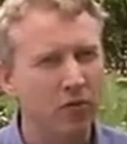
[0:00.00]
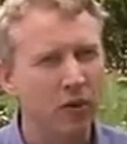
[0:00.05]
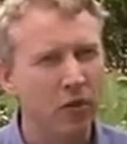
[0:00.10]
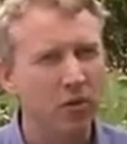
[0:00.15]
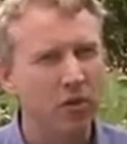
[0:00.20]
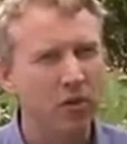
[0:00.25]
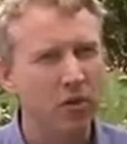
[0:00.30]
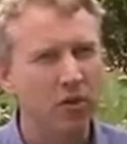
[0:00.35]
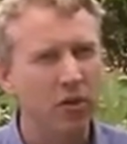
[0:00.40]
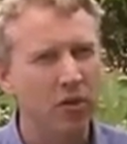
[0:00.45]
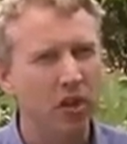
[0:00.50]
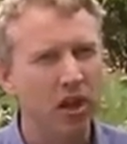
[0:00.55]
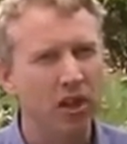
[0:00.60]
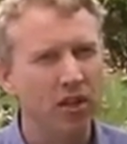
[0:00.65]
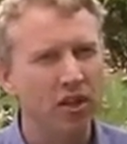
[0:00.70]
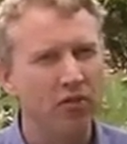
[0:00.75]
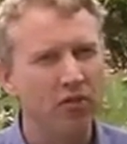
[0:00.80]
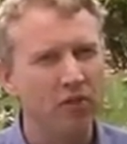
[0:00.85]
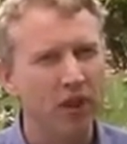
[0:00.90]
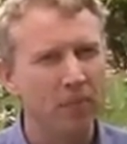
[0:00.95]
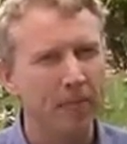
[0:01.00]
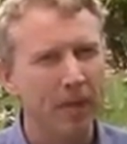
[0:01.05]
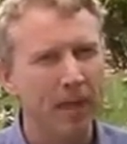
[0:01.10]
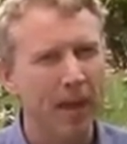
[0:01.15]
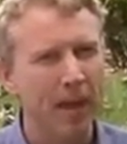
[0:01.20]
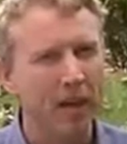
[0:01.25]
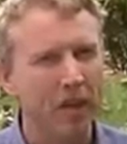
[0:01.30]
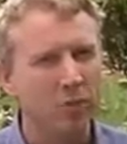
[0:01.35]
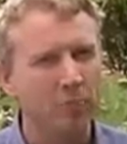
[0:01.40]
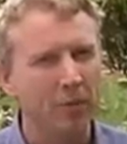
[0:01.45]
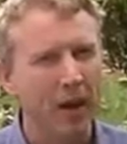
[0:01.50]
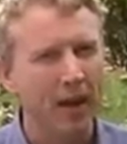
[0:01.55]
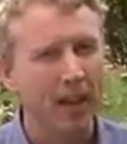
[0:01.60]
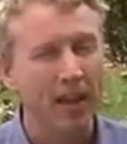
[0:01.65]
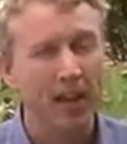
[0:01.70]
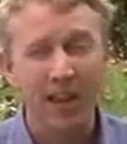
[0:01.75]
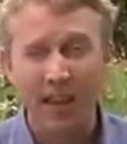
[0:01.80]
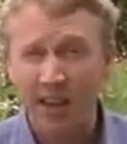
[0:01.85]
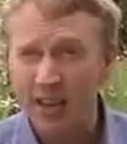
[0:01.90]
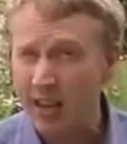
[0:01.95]
Focus-sized family hatchback,
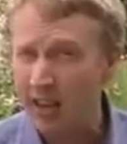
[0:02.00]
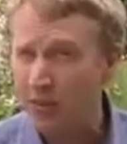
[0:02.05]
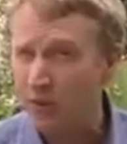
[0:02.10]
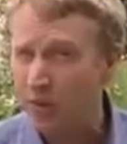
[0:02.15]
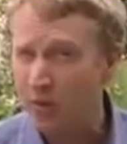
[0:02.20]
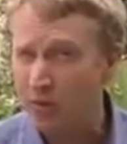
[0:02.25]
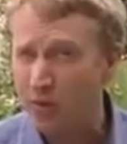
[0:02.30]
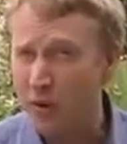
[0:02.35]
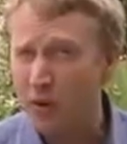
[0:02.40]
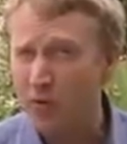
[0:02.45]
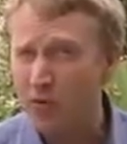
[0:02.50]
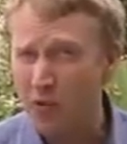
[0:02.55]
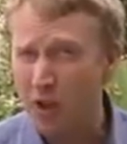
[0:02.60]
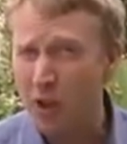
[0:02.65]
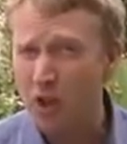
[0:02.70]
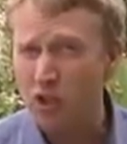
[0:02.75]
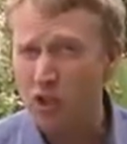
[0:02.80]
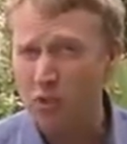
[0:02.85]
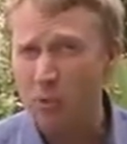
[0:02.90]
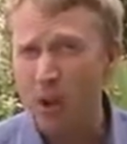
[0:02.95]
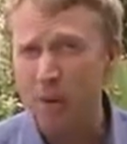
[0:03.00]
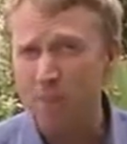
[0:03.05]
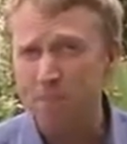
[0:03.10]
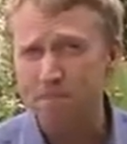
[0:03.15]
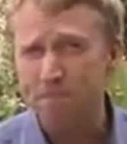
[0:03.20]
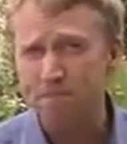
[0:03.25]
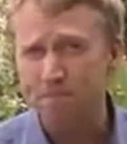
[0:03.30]
even a very fast one.